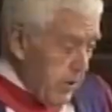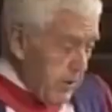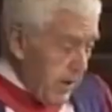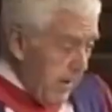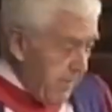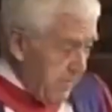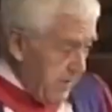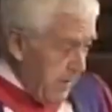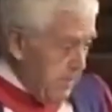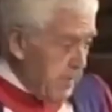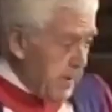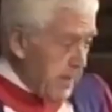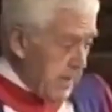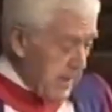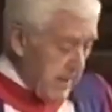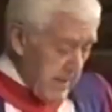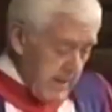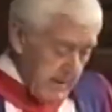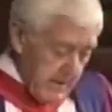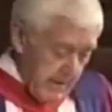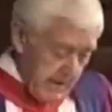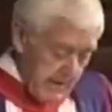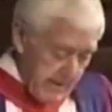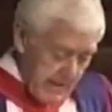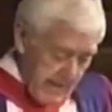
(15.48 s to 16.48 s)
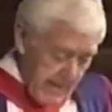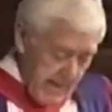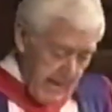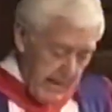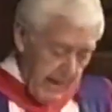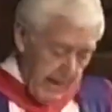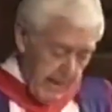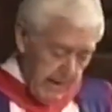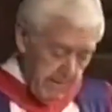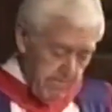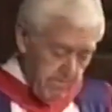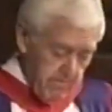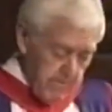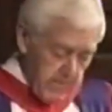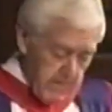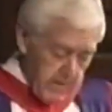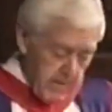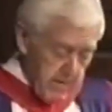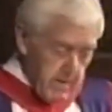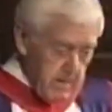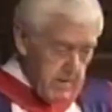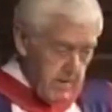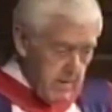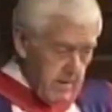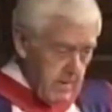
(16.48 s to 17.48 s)
have to be in a car.
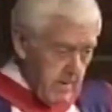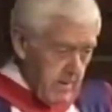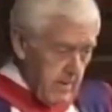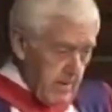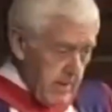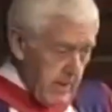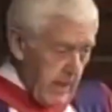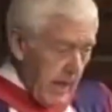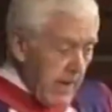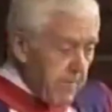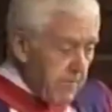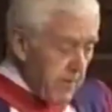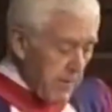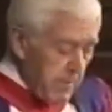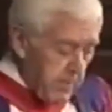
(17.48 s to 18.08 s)
Every